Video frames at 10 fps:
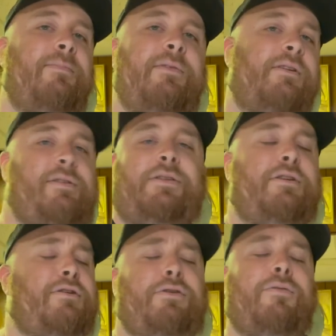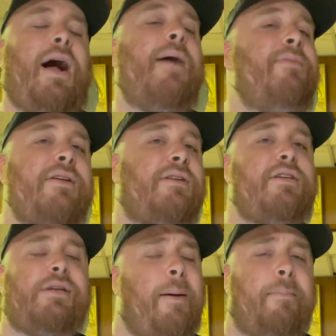just to describe this to
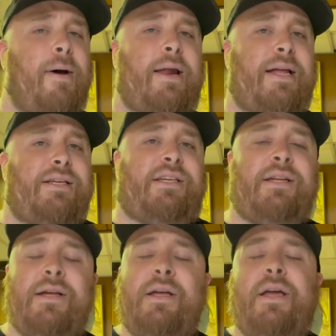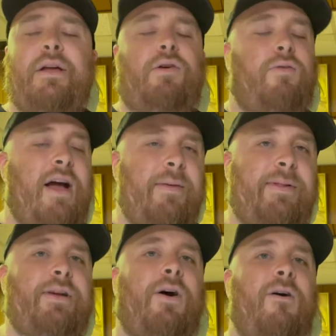somebody. It's
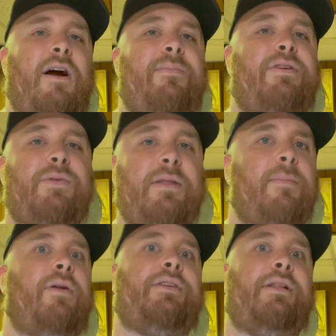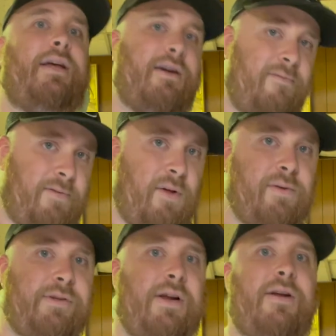incredibly hard between the multi-layered
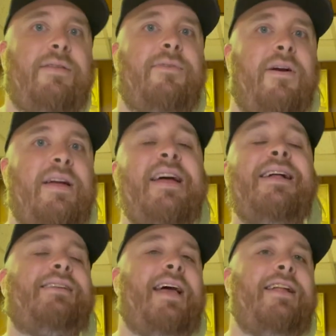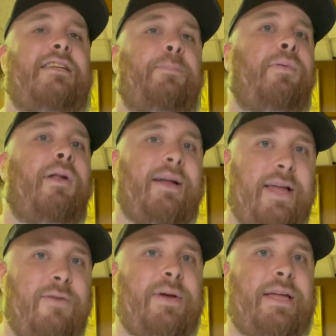vocals here and the very tense
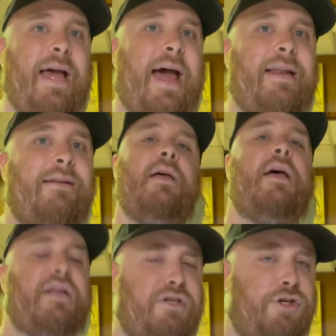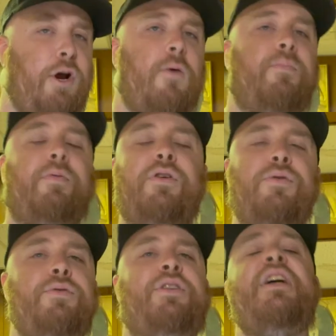plucking we get. It is so
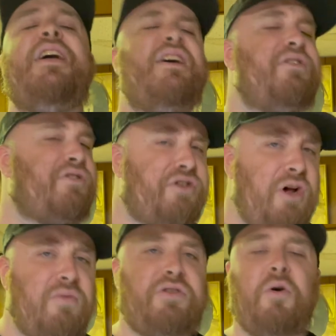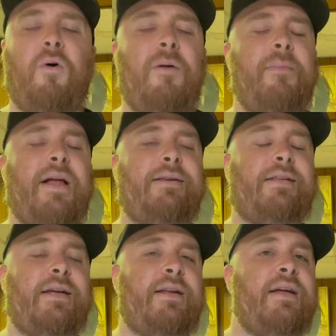bruised. It is so tormented.